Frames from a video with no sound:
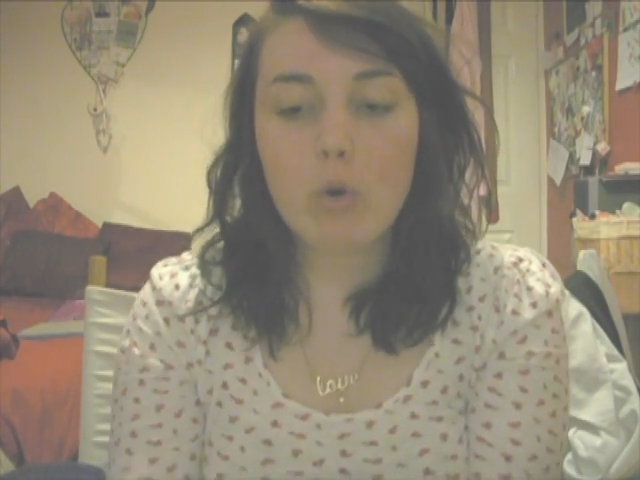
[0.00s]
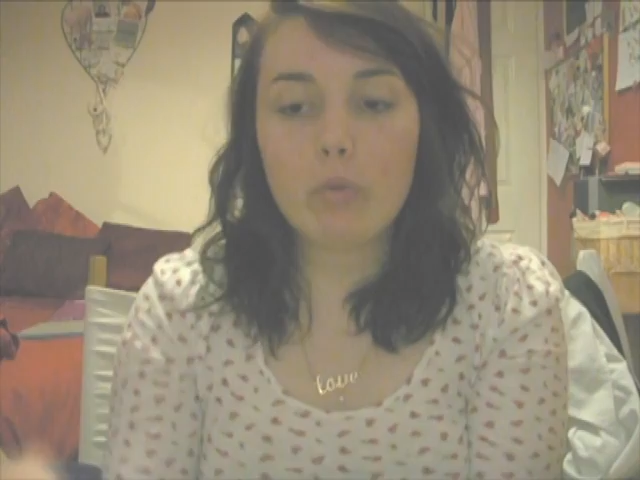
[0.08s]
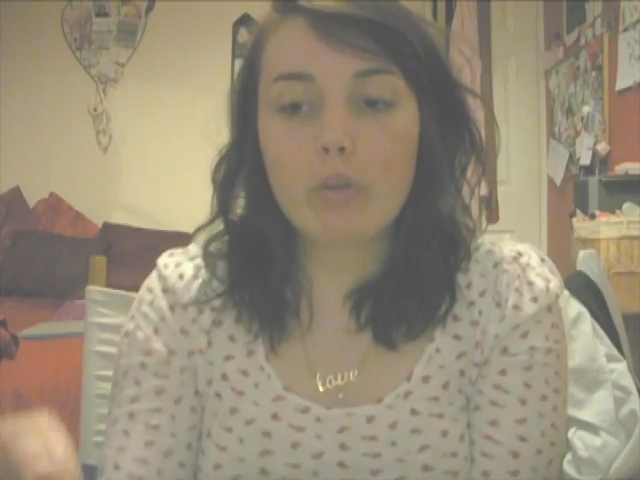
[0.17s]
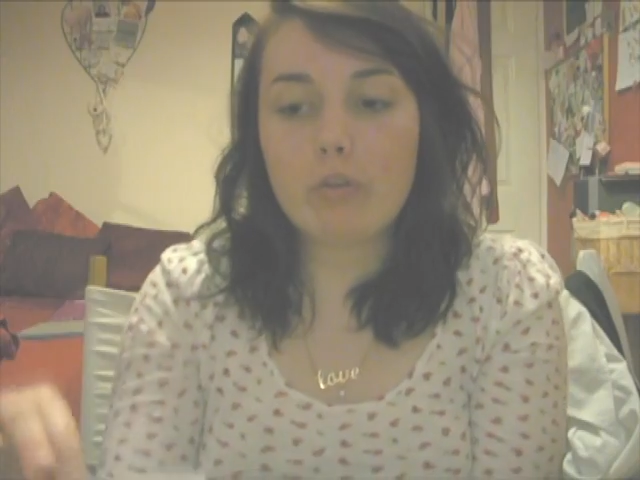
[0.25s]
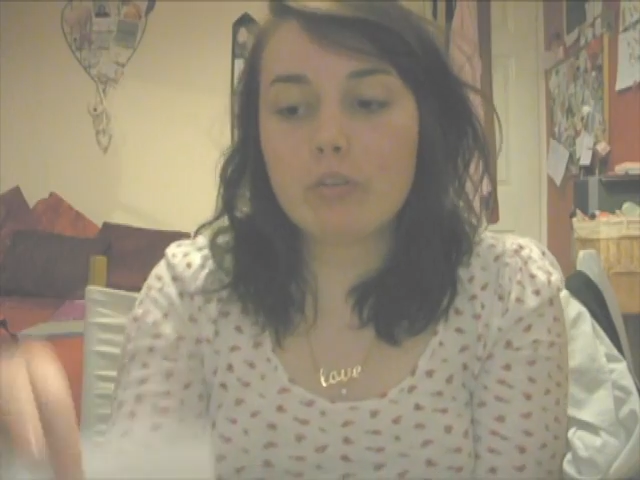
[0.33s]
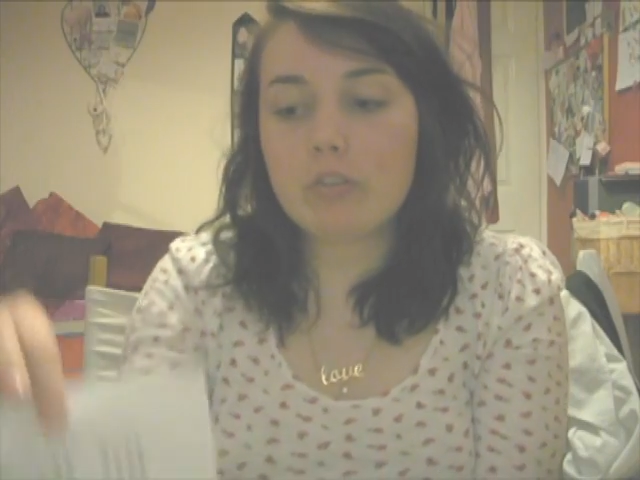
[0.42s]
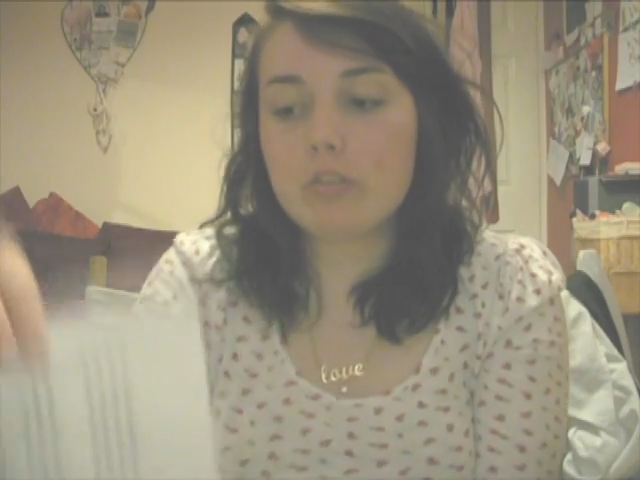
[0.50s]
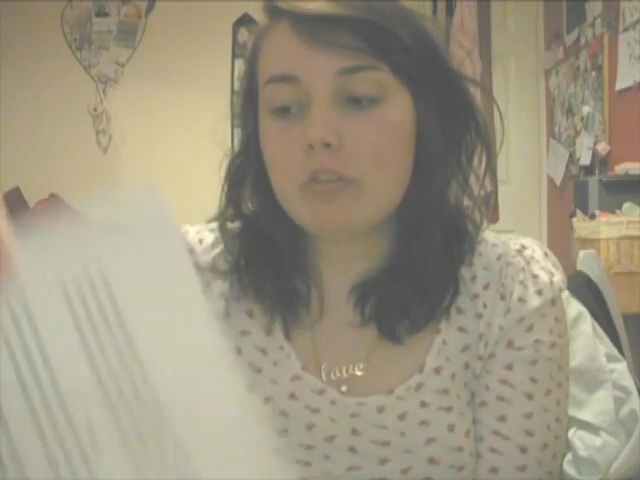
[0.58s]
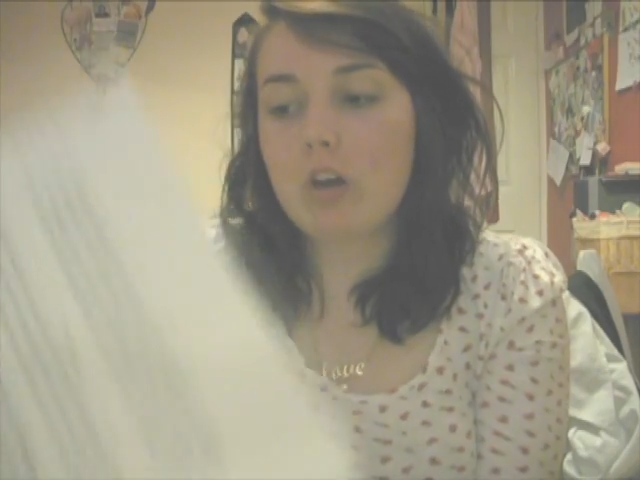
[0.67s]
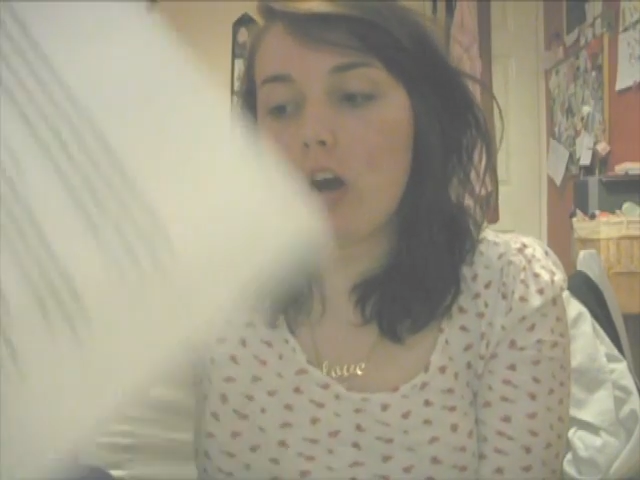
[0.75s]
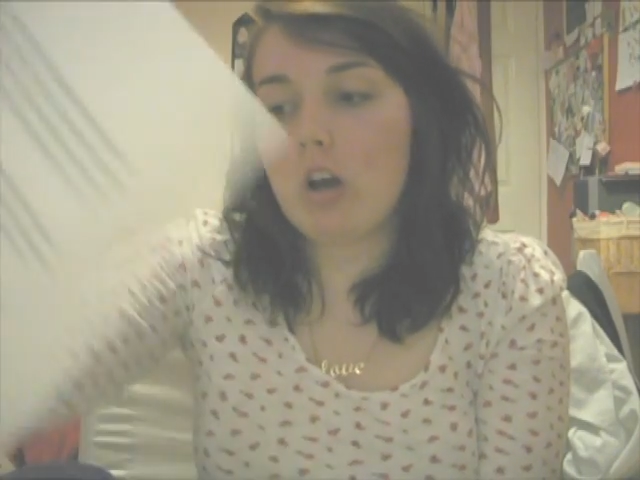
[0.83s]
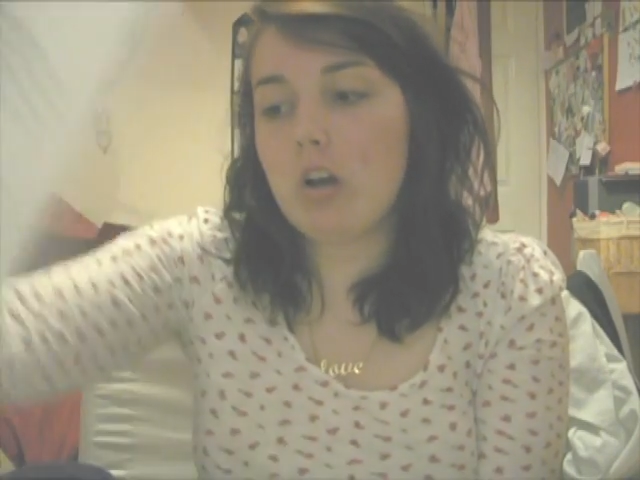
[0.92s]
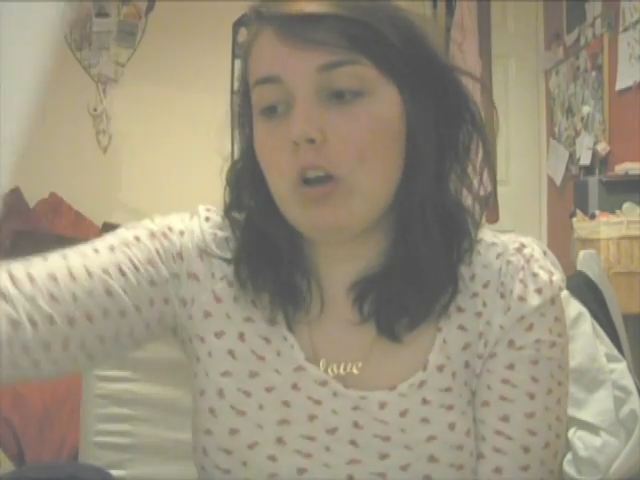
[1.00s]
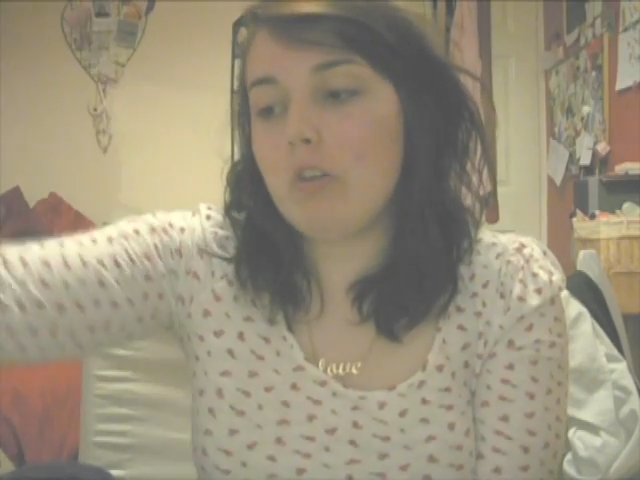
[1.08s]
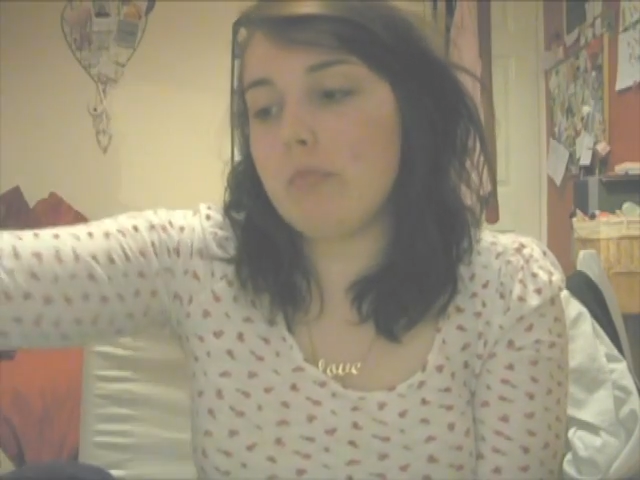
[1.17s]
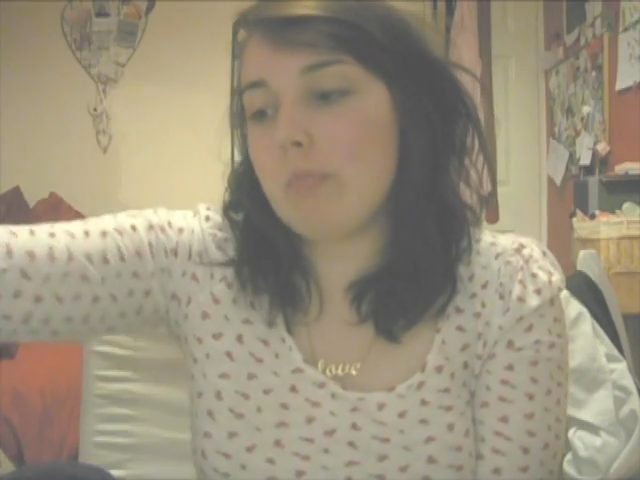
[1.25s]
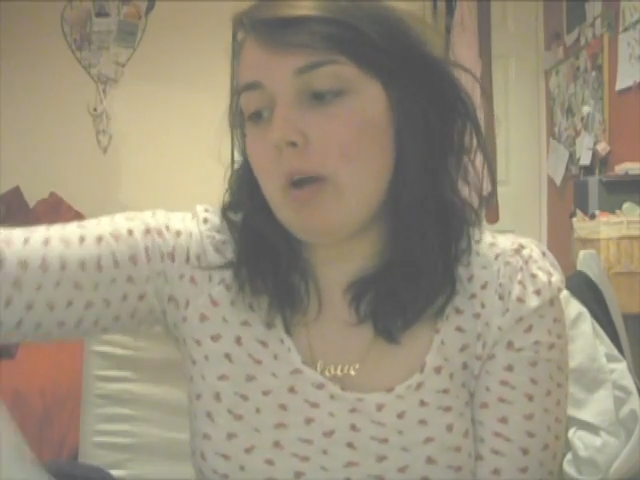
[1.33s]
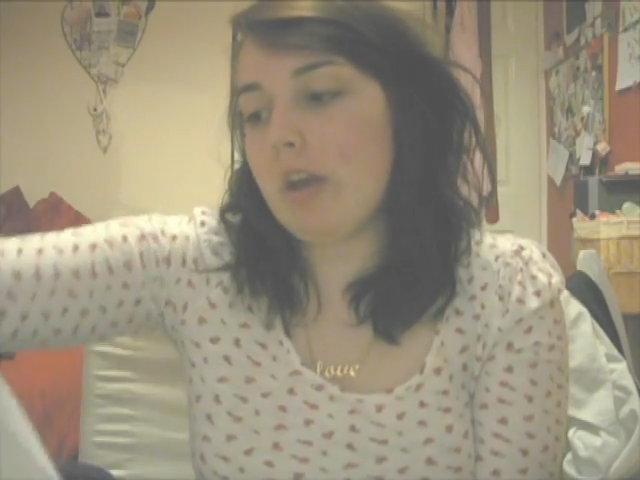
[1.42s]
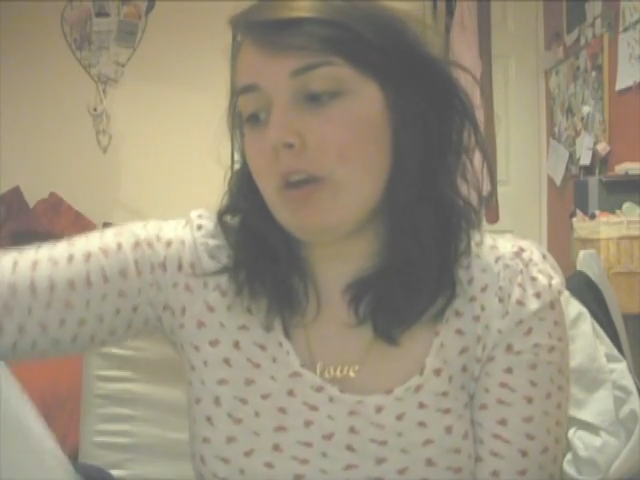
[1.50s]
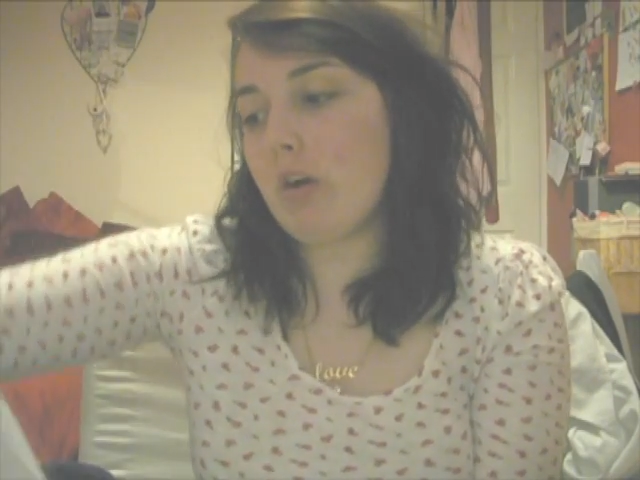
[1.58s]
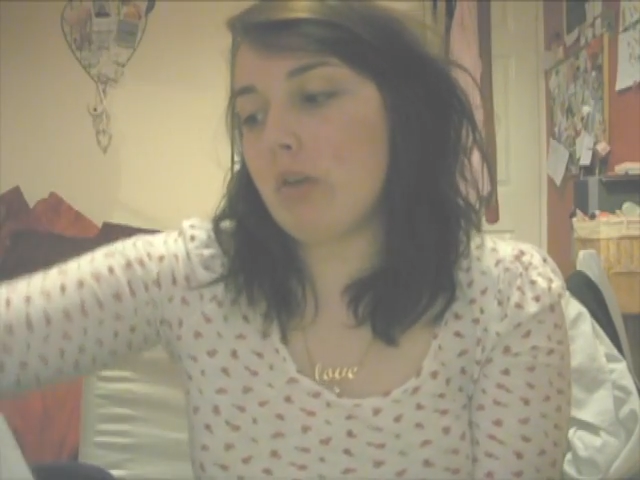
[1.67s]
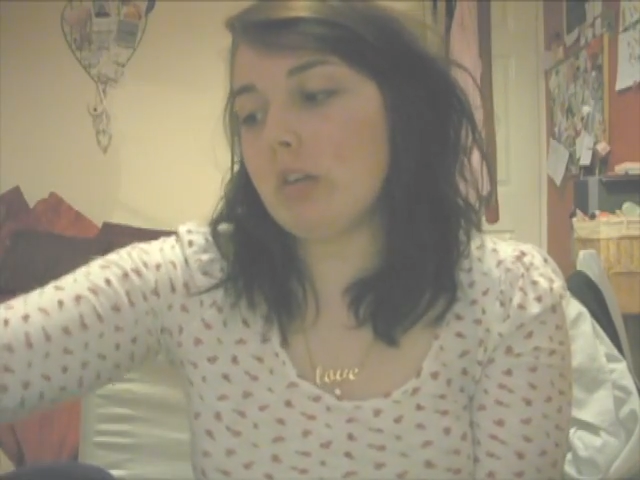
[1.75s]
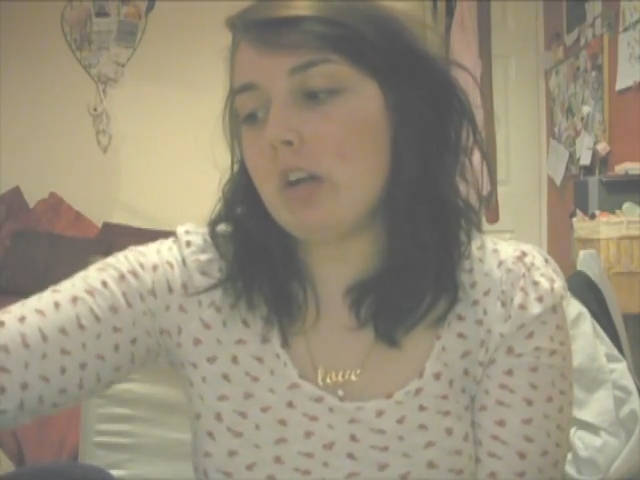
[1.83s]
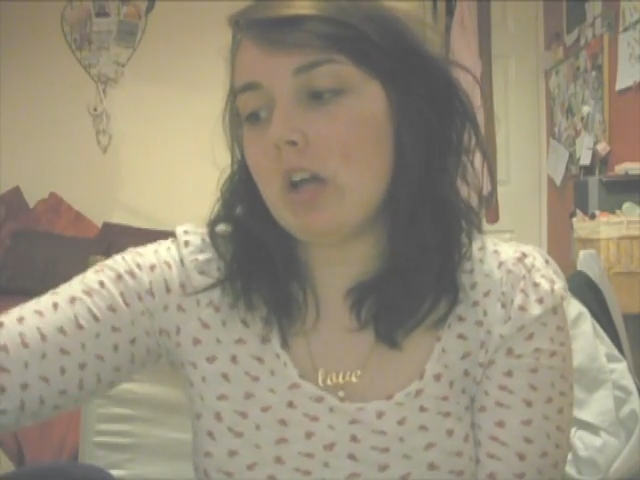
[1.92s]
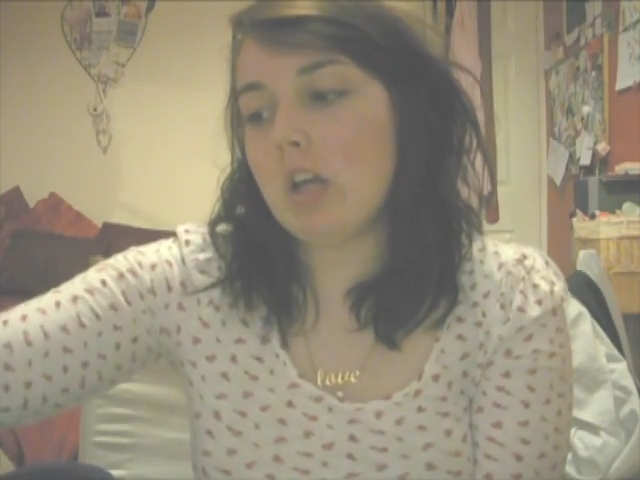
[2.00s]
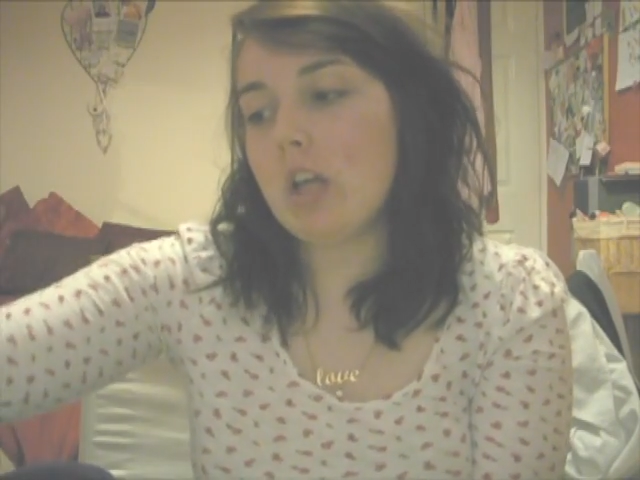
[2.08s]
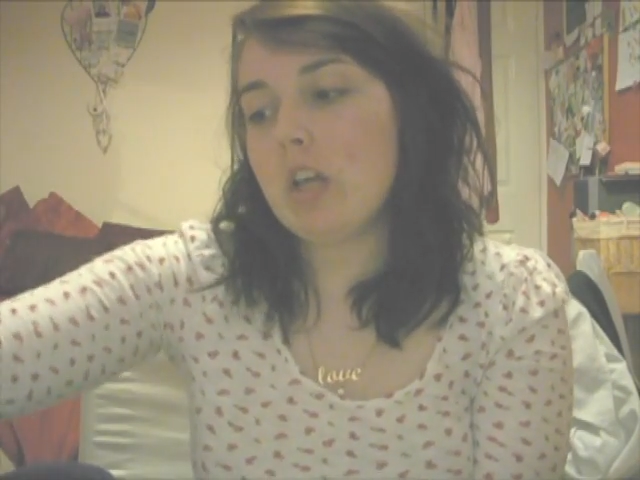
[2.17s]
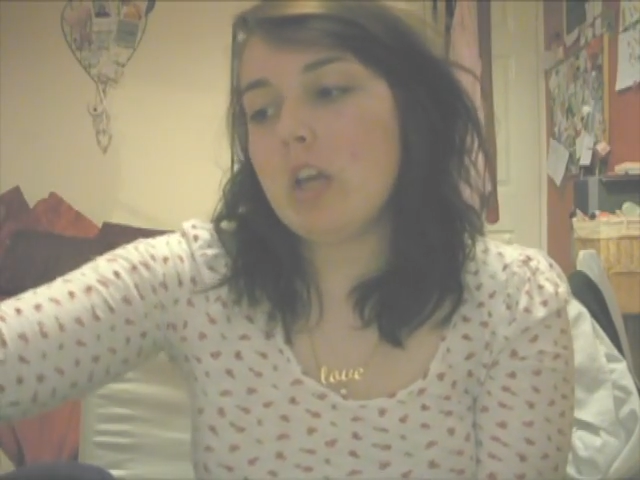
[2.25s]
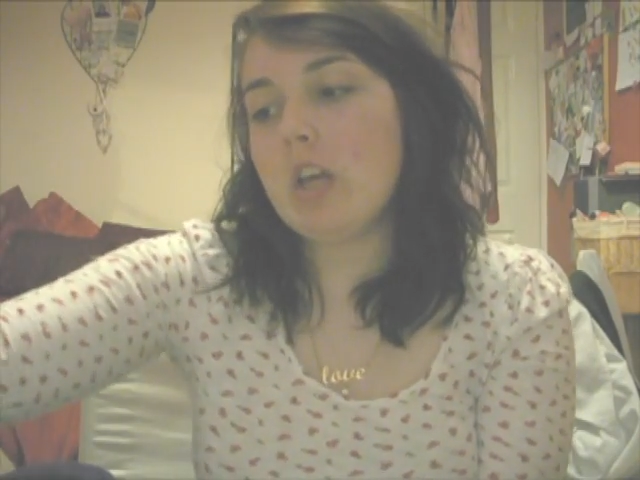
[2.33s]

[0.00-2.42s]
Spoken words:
although the start of my horror